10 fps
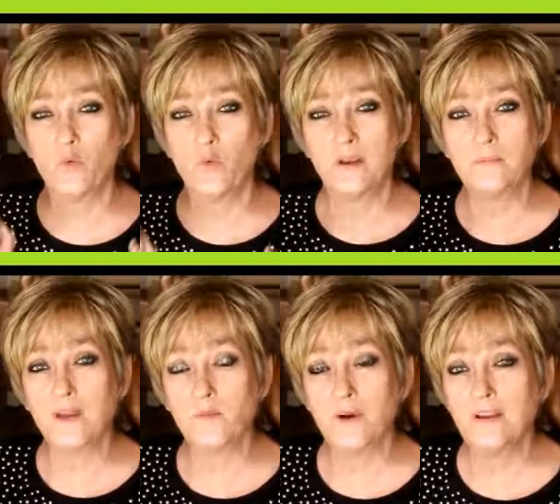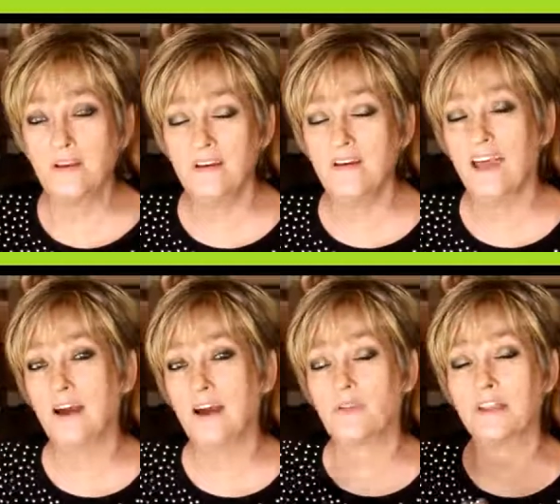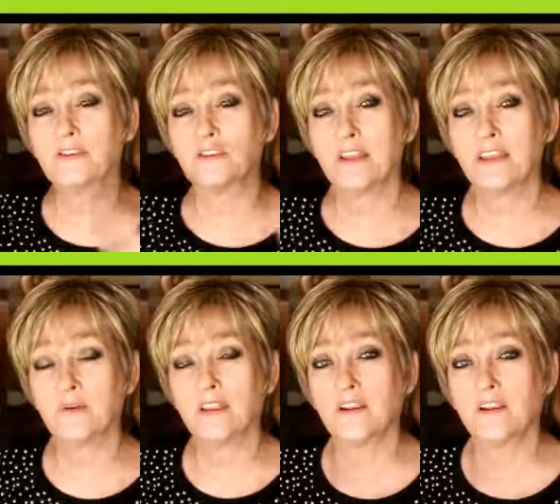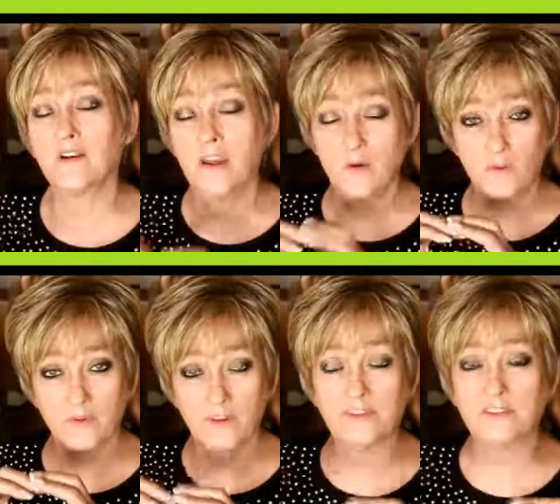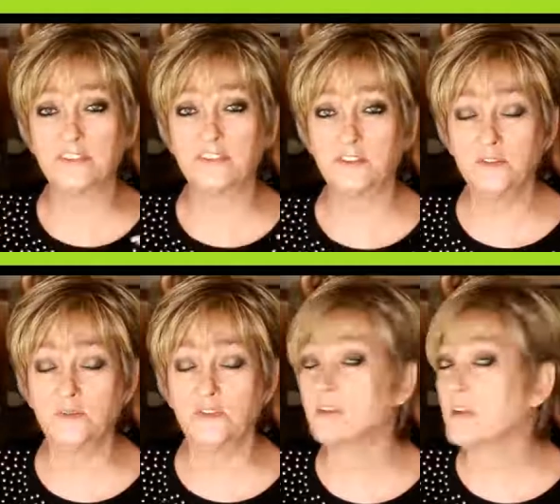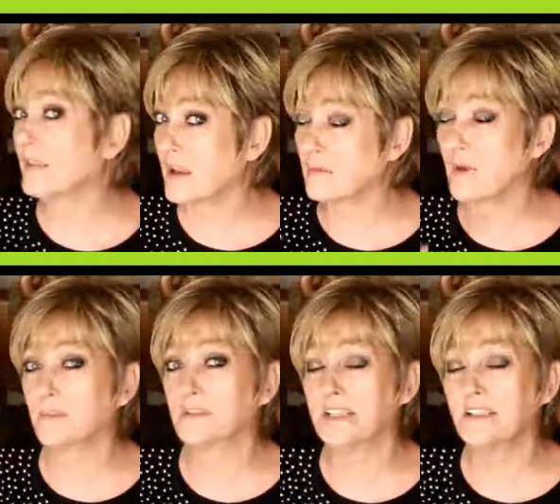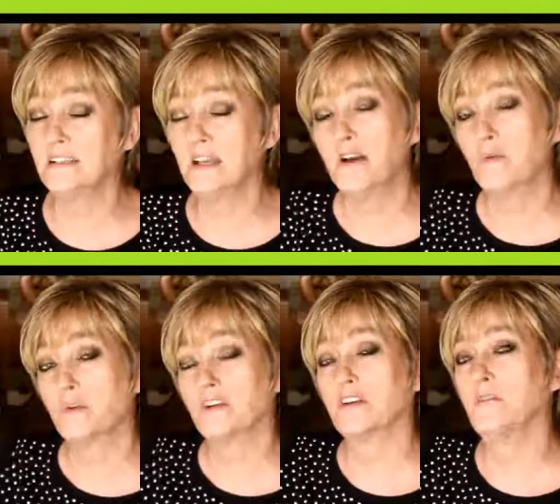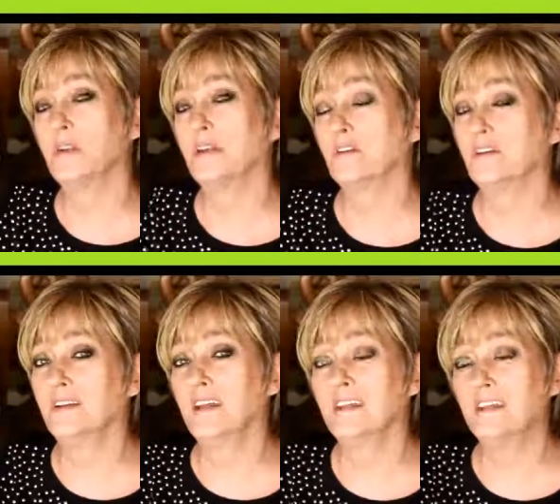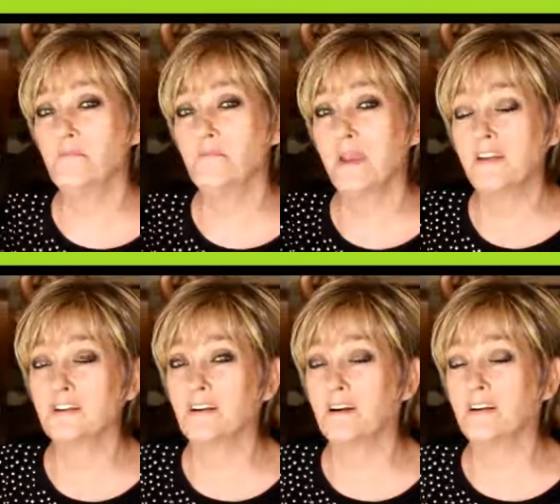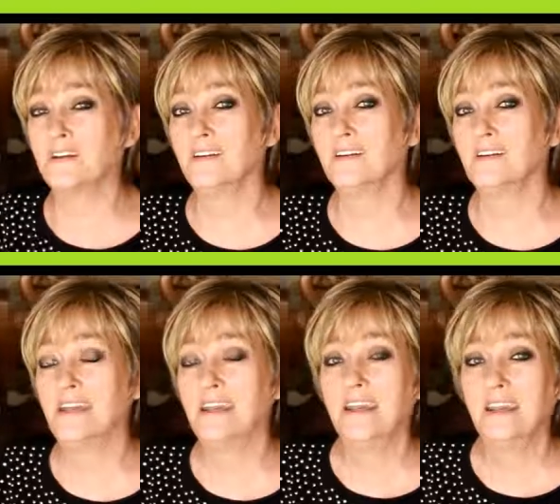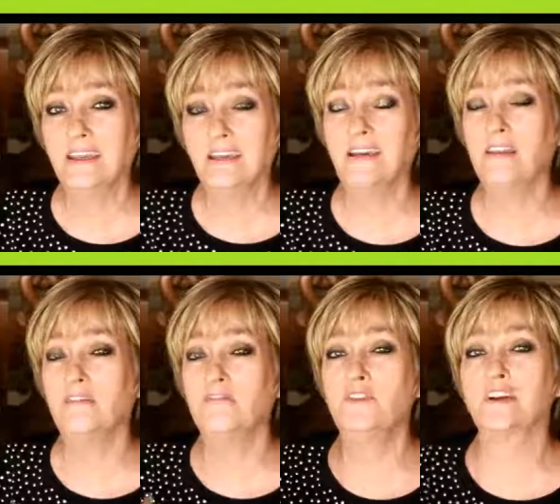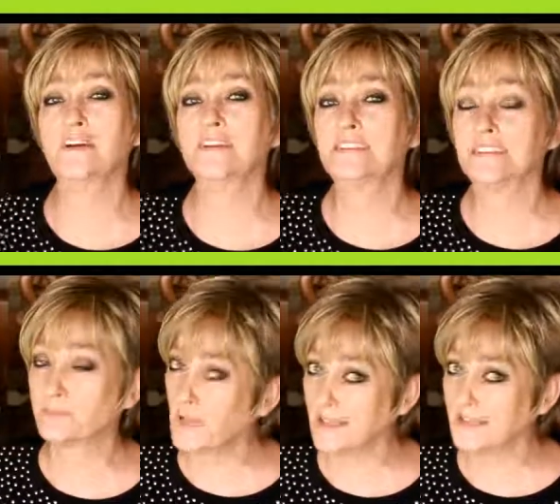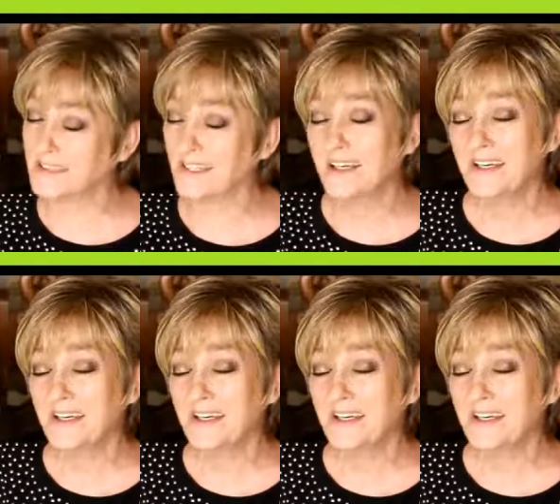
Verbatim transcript: one by one, how they turn out here within the suit that they represent. We're going to be looking at the major arcana and the various spreads.